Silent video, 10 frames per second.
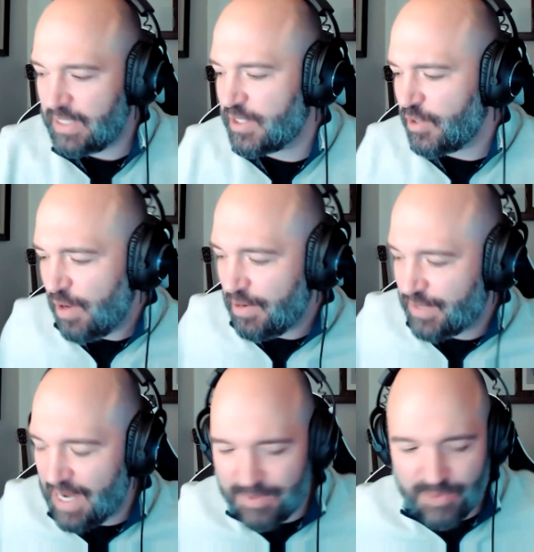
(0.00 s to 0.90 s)
Turnaround
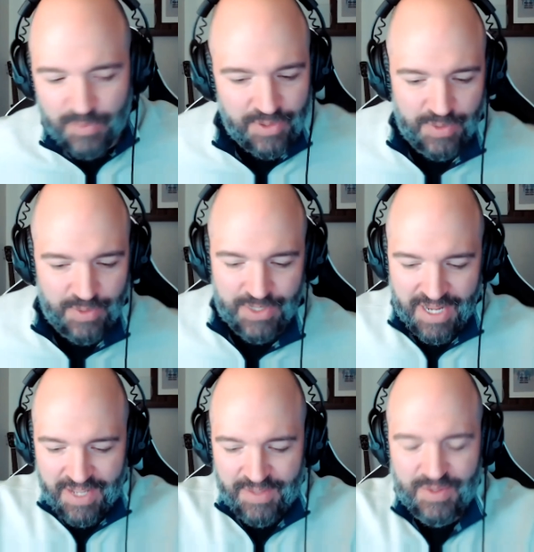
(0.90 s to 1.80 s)
time is one of those
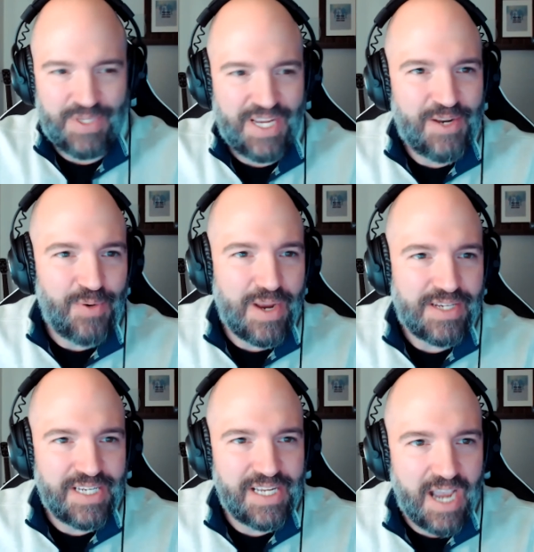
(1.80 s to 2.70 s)

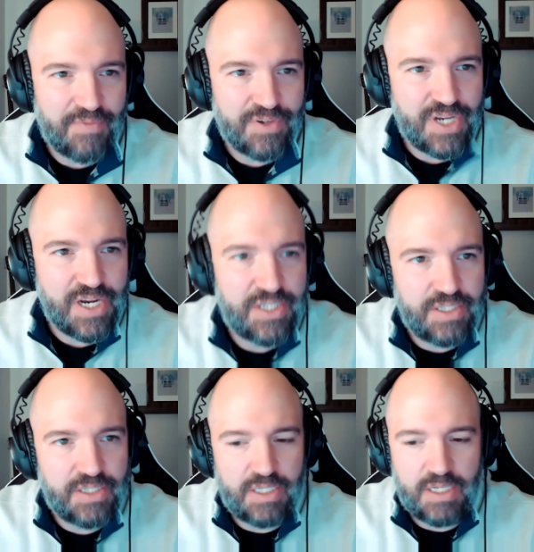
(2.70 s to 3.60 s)
interesting
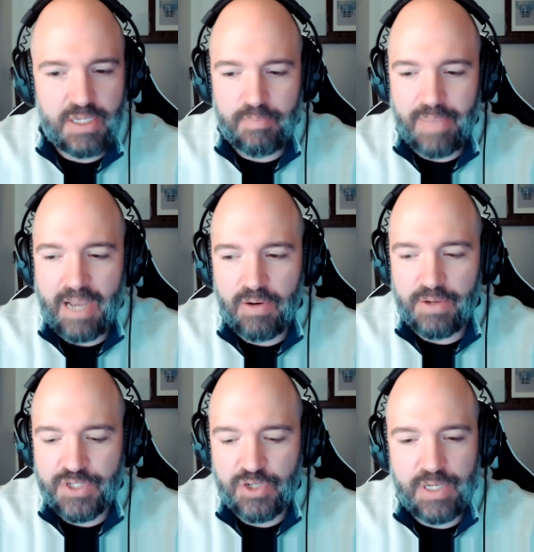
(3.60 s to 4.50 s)
conversations in
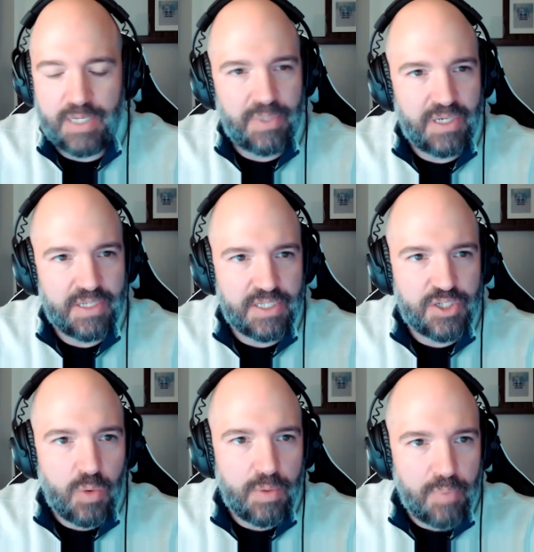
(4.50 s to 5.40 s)
background screening because it's
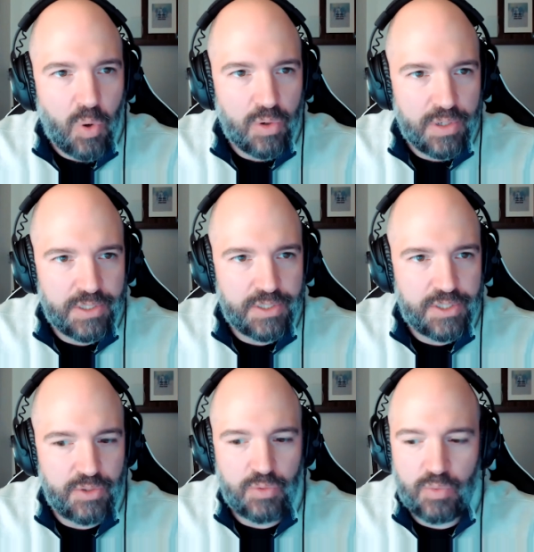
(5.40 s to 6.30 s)
so important
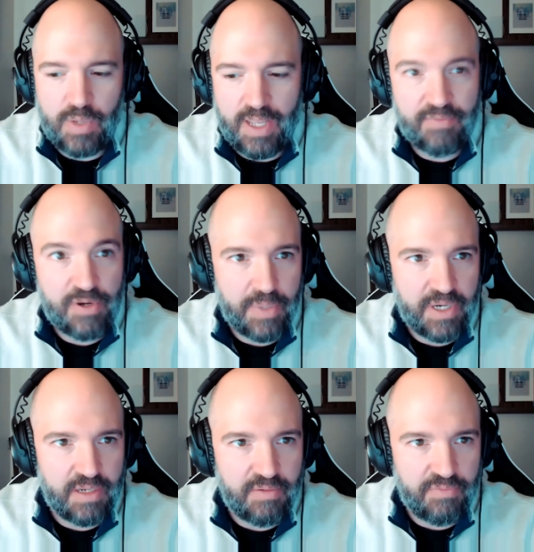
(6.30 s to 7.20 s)
to
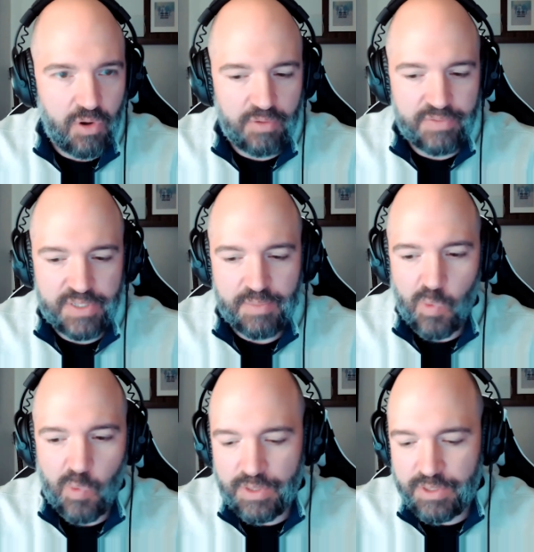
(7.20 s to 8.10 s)
everybody involved. It's
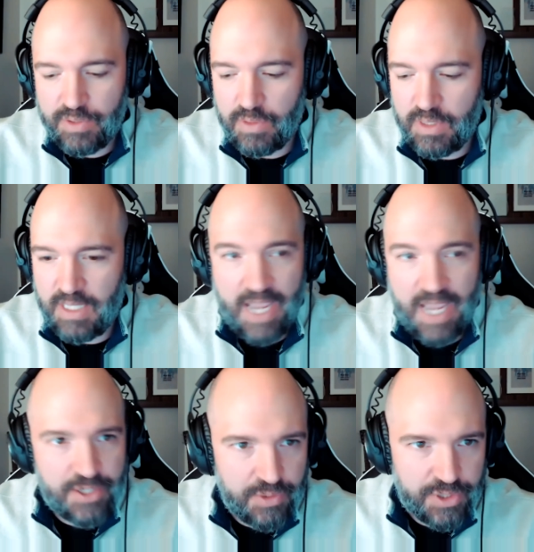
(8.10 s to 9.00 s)
important to the
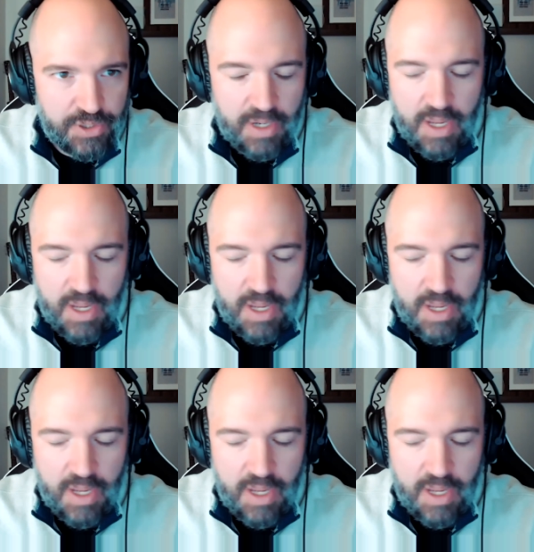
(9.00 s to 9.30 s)
end user.